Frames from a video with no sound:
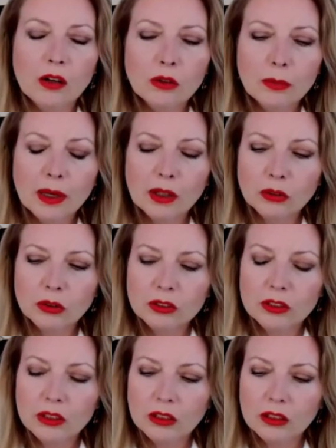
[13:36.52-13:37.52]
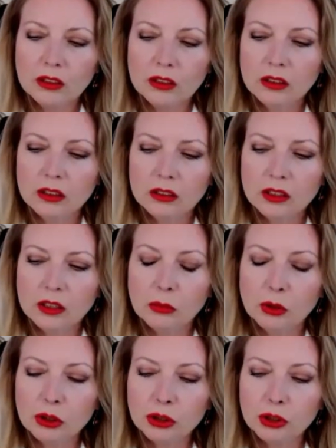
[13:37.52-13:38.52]
How about the
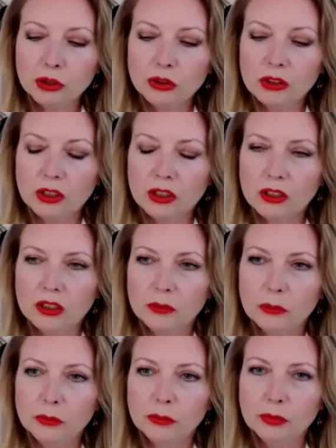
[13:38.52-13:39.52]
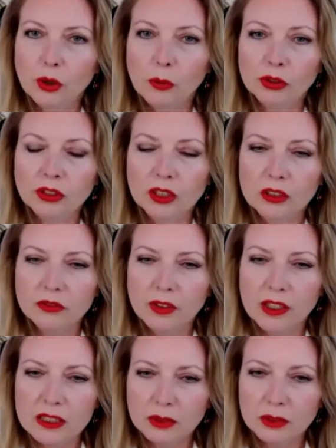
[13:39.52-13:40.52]
commercial property
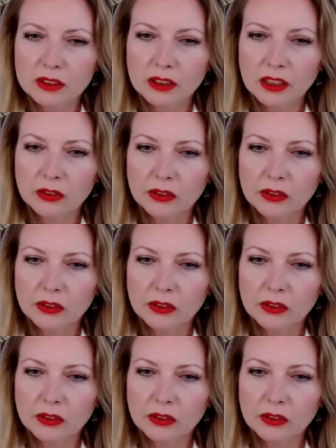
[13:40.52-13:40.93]
investment?